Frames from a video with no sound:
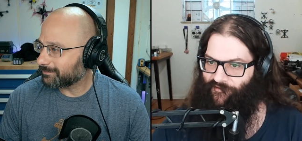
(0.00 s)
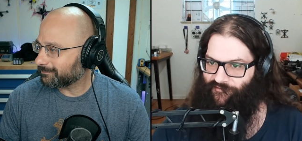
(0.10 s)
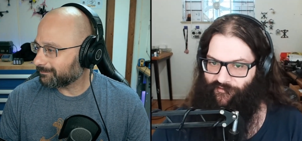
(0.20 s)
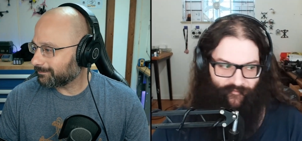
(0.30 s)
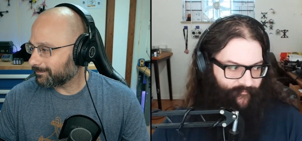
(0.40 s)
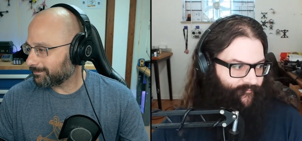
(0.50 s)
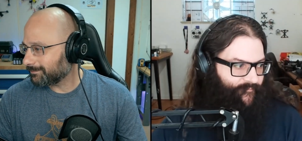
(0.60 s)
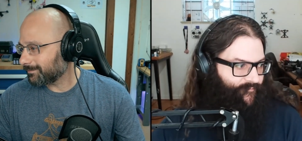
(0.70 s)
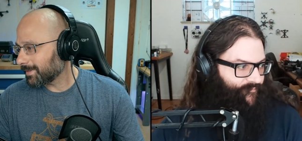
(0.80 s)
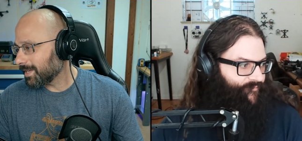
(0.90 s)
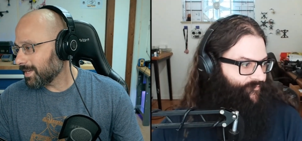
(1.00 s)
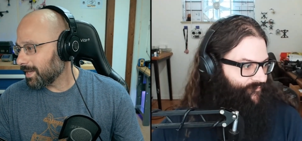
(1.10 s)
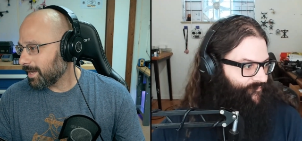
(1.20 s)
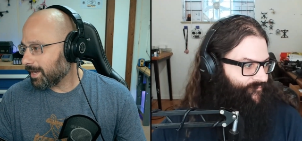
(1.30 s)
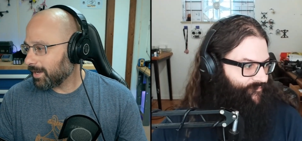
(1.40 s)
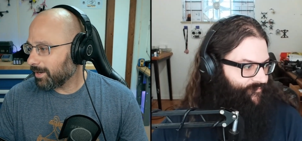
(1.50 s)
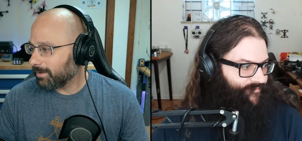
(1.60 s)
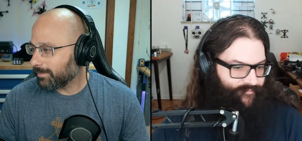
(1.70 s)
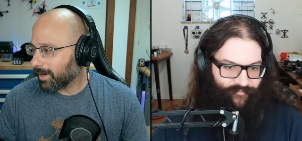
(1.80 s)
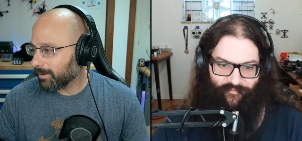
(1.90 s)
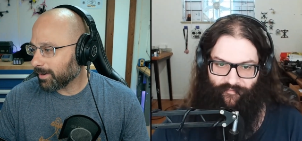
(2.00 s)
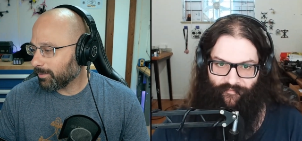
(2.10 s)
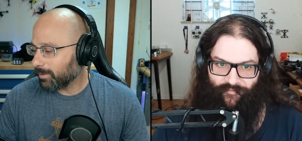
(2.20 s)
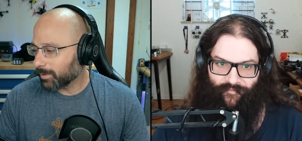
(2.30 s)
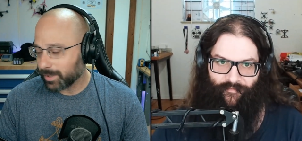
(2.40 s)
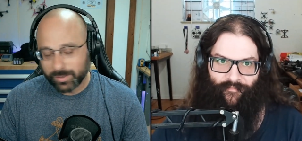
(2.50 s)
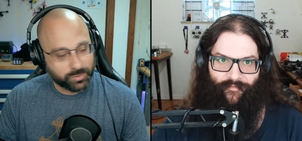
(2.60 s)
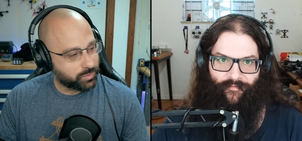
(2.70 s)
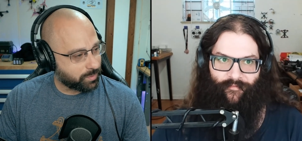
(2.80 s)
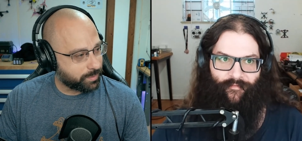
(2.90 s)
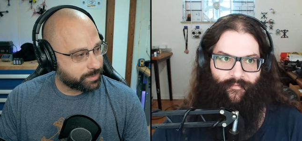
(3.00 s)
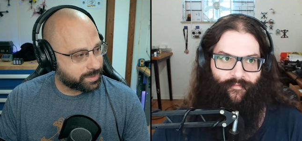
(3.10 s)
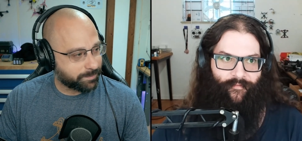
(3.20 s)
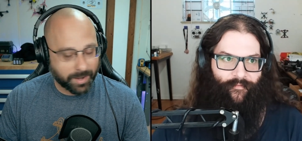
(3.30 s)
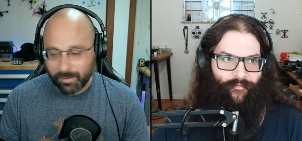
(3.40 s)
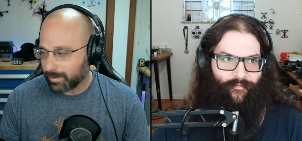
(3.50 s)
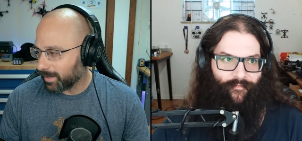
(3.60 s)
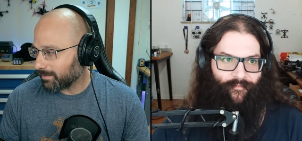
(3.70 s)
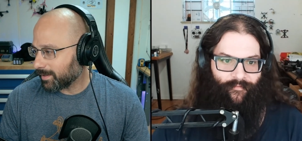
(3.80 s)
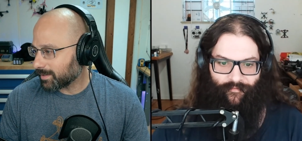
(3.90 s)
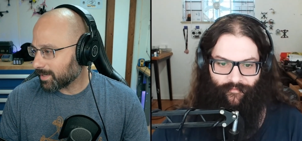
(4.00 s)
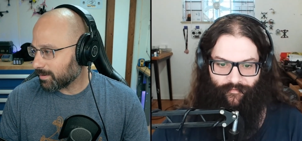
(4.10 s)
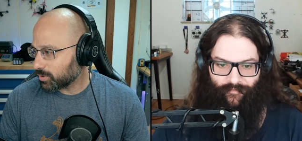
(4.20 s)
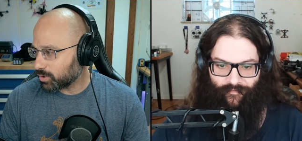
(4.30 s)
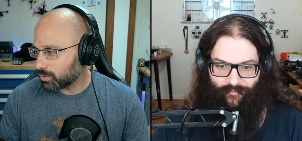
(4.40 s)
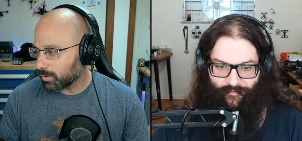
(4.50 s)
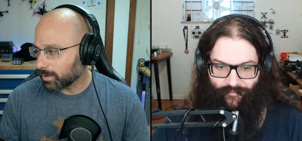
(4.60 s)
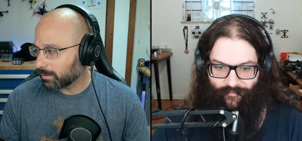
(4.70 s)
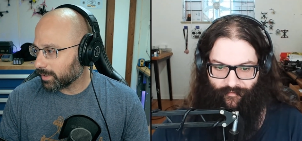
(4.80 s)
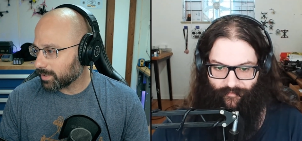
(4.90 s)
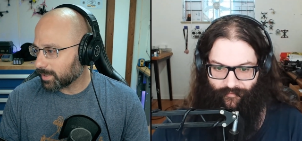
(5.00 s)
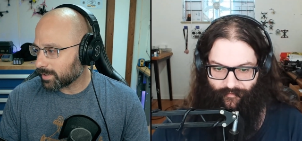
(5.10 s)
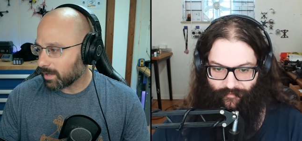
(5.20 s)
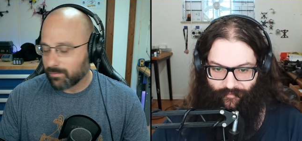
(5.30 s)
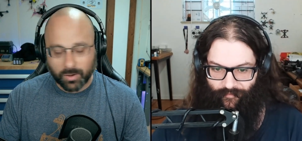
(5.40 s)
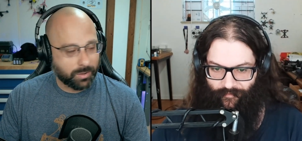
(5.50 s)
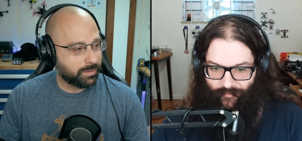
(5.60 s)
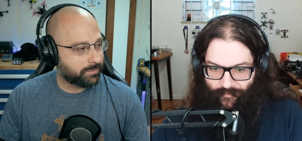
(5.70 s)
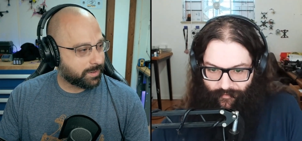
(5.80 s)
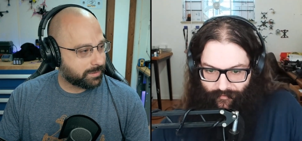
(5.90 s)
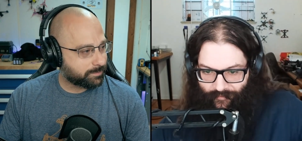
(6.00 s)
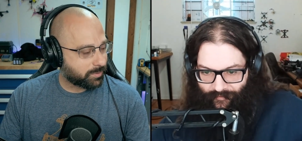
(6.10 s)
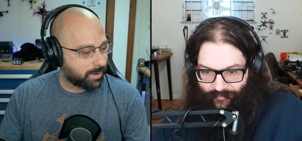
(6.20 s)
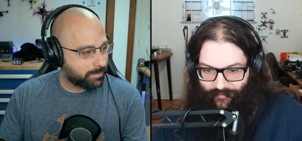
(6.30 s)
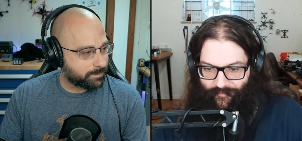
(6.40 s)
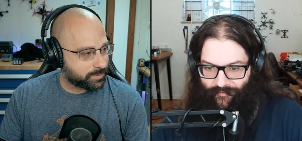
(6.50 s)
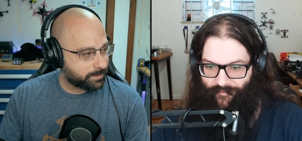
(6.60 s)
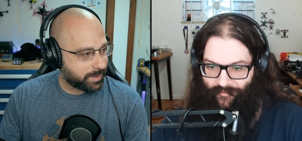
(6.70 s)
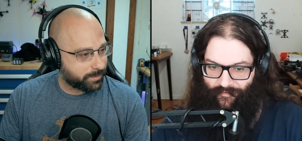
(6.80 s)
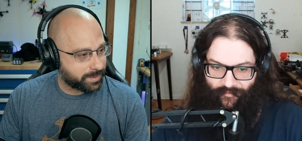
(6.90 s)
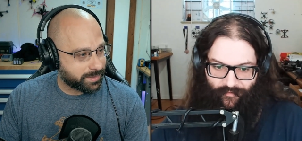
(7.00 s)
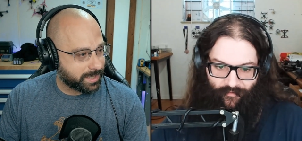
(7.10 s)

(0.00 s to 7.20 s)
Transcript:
Speaker 1: Very true. Um, all right. Well, we're going to use drones to pollinate things now. Sure. Let's just solve all of our problems about with